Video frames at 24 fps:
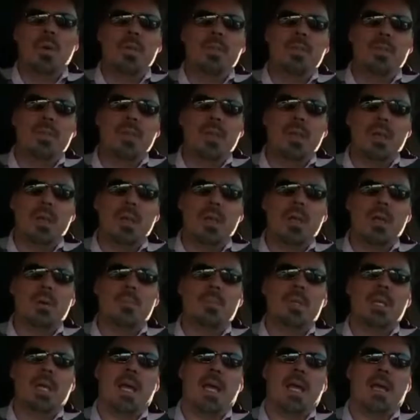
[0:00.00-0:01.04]
With the
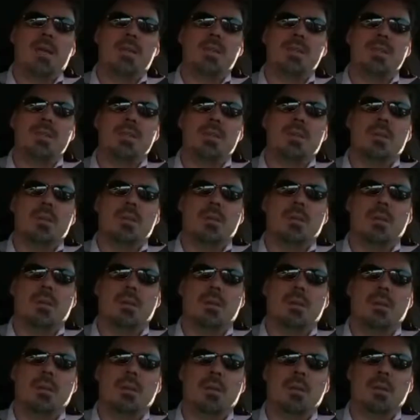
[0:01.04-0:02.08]
income tax
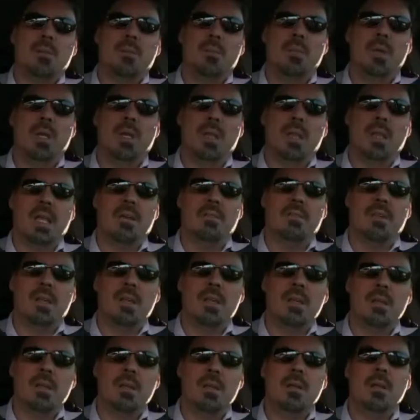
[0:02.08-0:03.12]
being
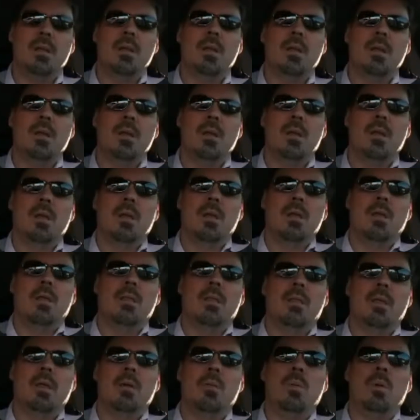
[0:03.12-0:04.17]
levied,
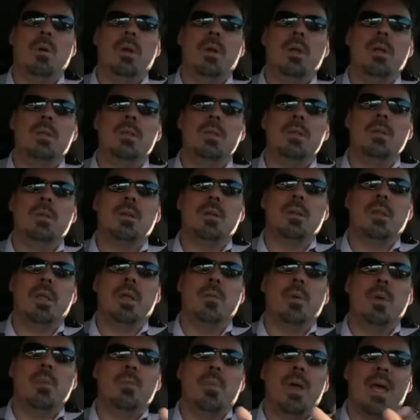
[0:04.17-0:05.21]
they
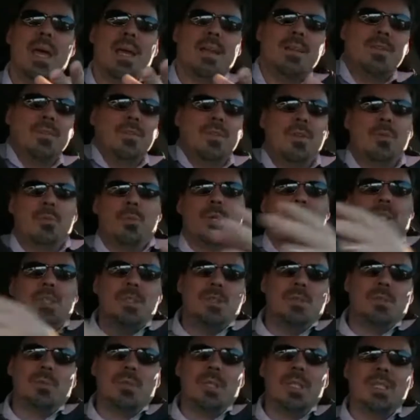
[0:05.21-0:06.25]
went back to the
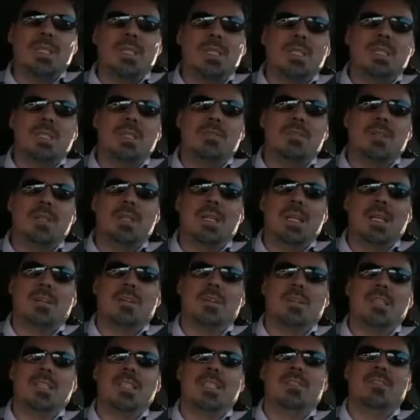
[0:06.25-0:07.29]
original reasons of the
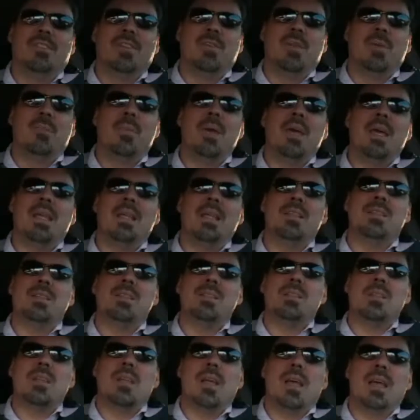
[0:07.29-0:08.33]
Declaration of
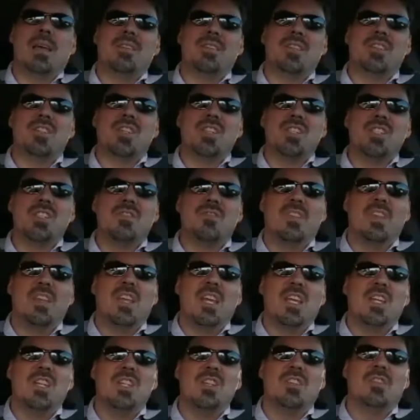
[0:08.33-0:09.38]
Independence as a
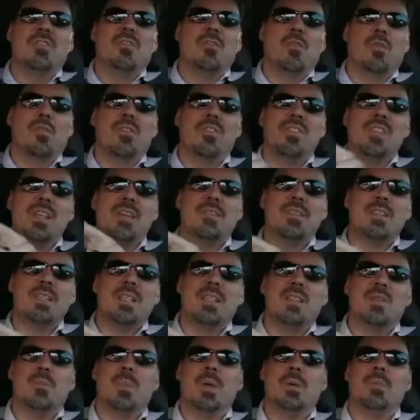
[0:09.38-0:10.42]
justification for the
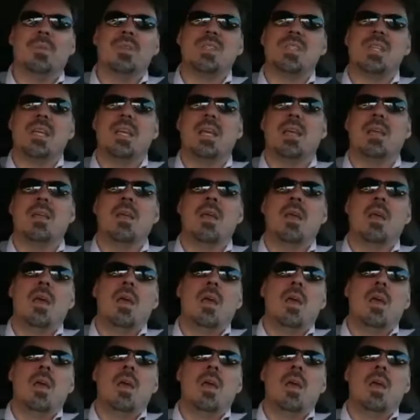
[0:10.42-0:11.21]
17th Amendment, saying